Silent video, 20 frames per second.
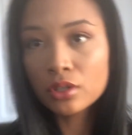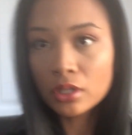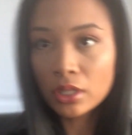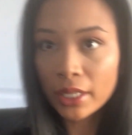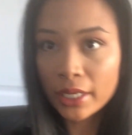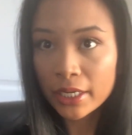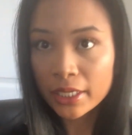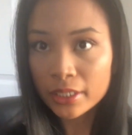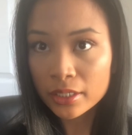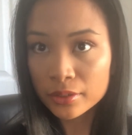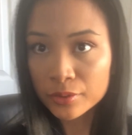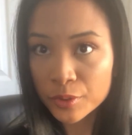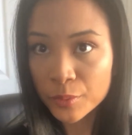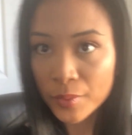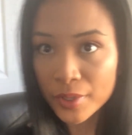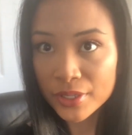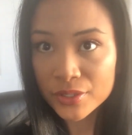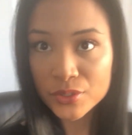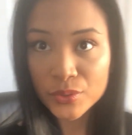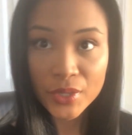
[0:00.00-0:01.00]
the lighting a little
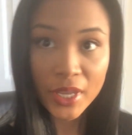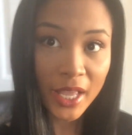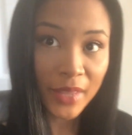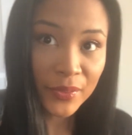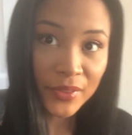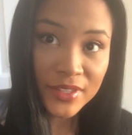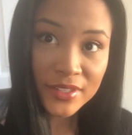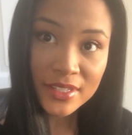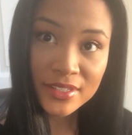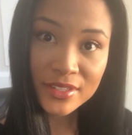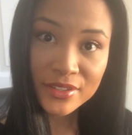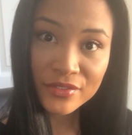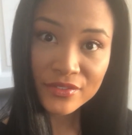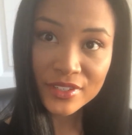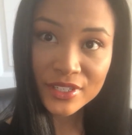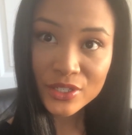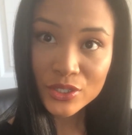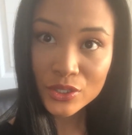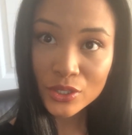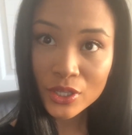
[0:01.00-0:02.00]
bit. So yeah, this is the
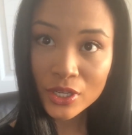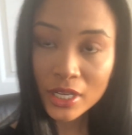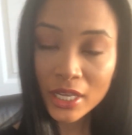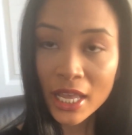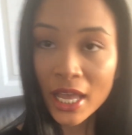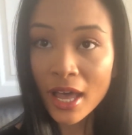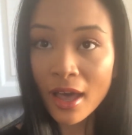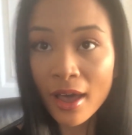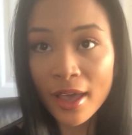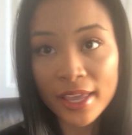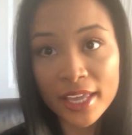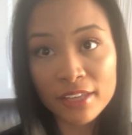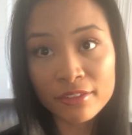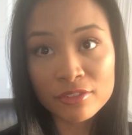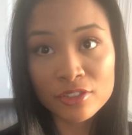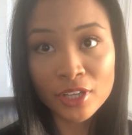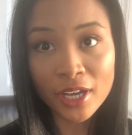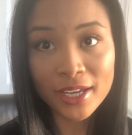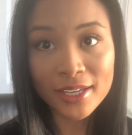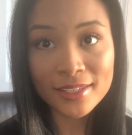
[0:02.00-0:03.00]
finished look. If
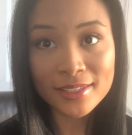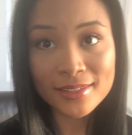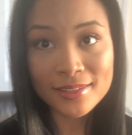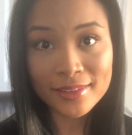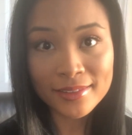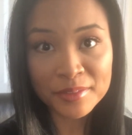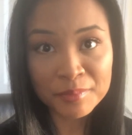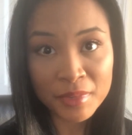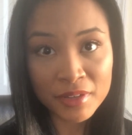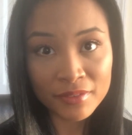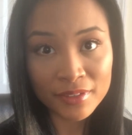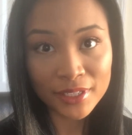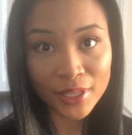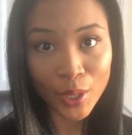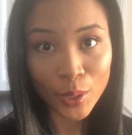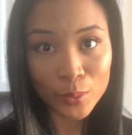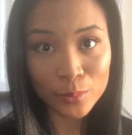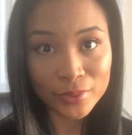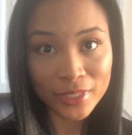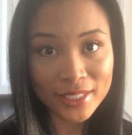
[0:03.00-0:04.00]
you guys like my
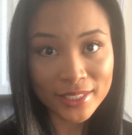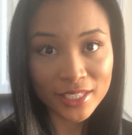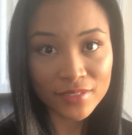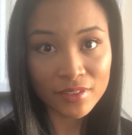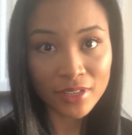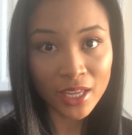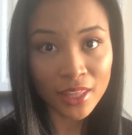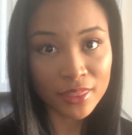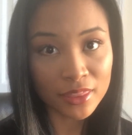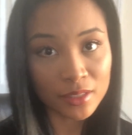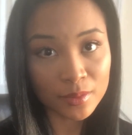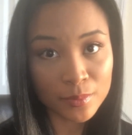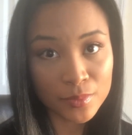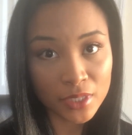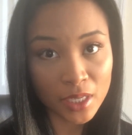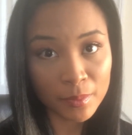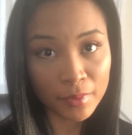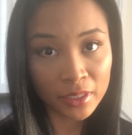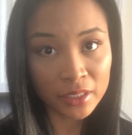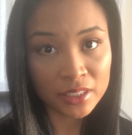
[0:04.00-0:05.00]
video, please give it a
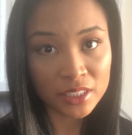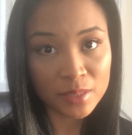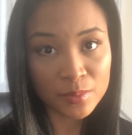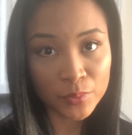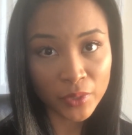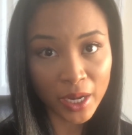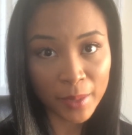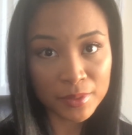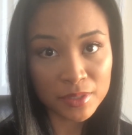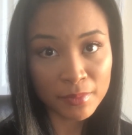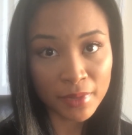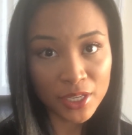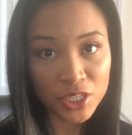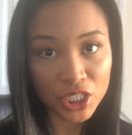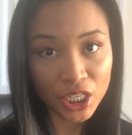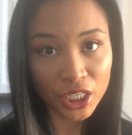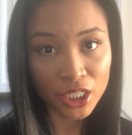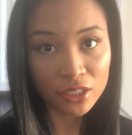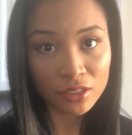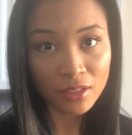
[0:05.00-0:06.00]
thumbs up and subscribe to my
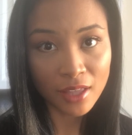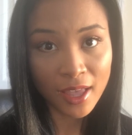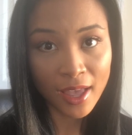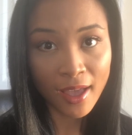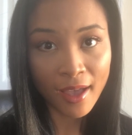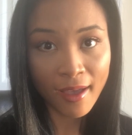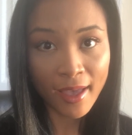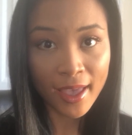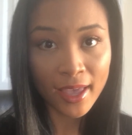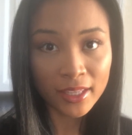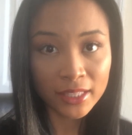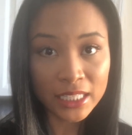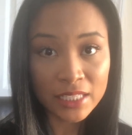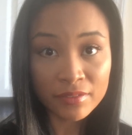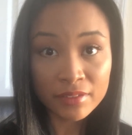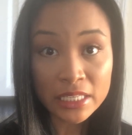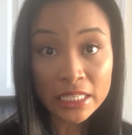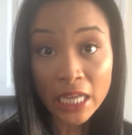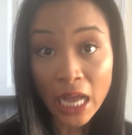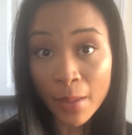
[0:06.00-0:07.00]
channel.
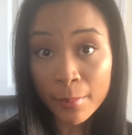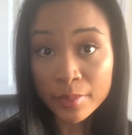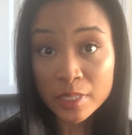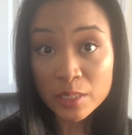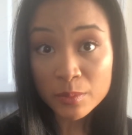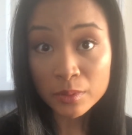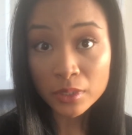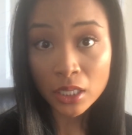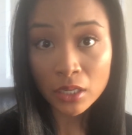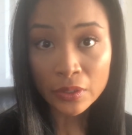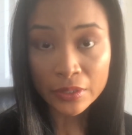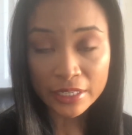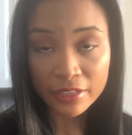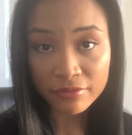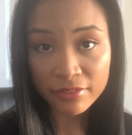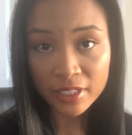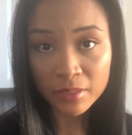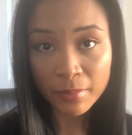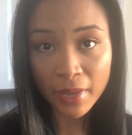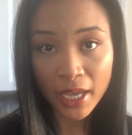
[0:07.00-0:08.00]
Leave any comments below, any
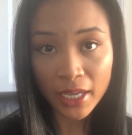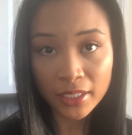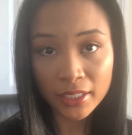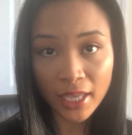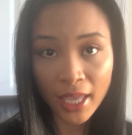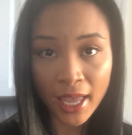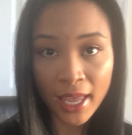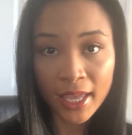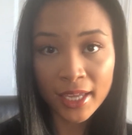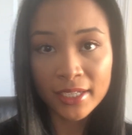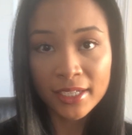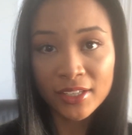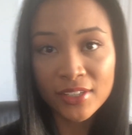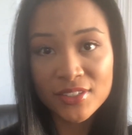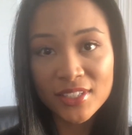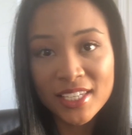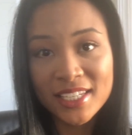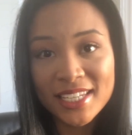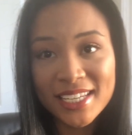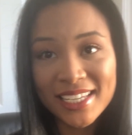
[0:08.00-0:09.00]
feedback, and I'll
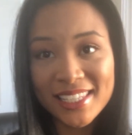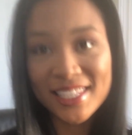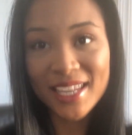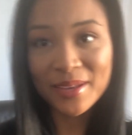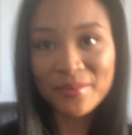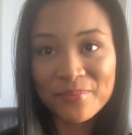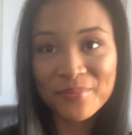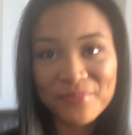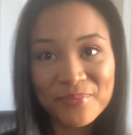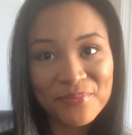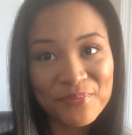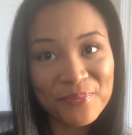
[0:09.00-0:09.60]
see you next time.